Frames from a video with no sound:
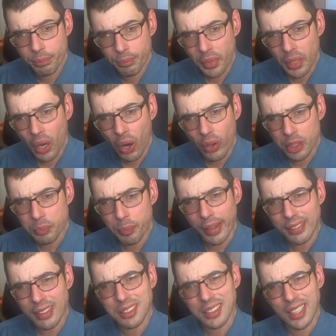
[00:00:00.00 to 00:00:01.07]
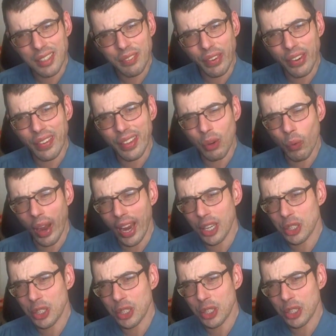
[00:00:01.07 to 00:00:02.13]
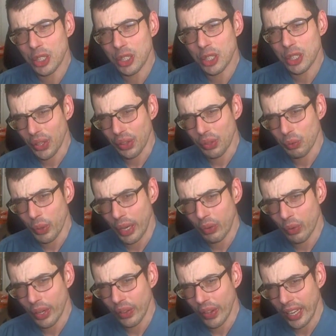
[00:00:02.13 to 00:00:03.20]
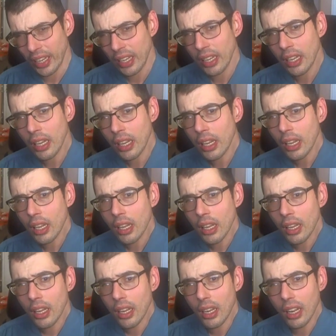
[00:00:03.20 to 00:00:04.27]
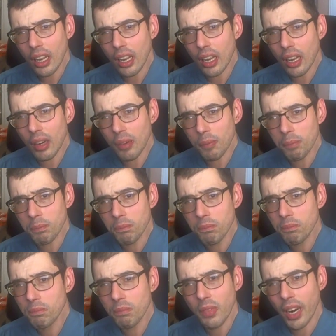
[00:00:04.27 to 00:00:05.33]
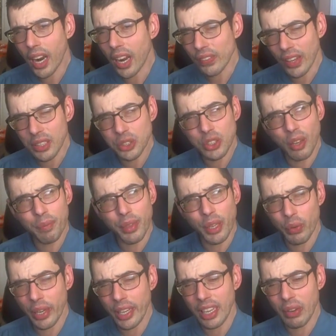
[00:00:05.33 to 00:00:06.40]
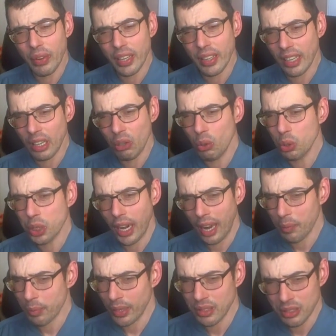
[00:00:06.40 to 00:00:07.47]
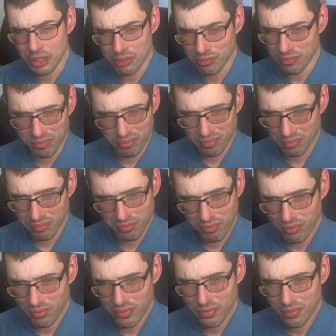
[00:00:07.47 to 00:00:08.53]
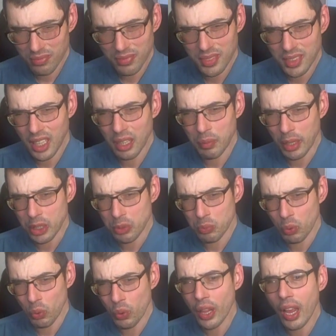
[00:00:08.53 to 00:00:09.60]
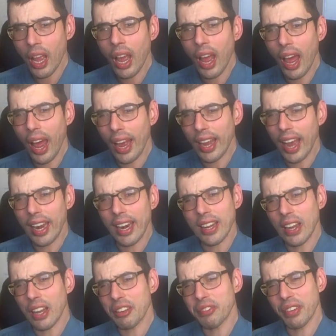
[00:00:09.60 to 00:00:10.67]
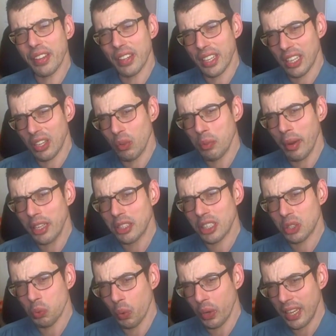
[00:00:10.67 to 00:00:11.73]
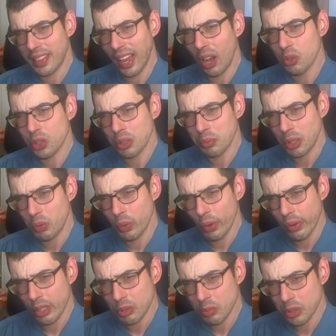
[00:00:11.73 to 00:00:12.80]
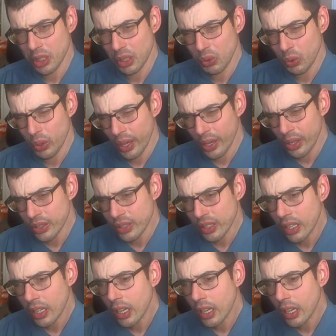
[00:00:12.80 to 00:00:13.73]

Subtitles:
expect to see fairly quiet trading the rest of the week, really. Unless something really, really huge happens, it's going to be smooth. I got a gut feeling we might see 20,000 between Christmas and New Year's.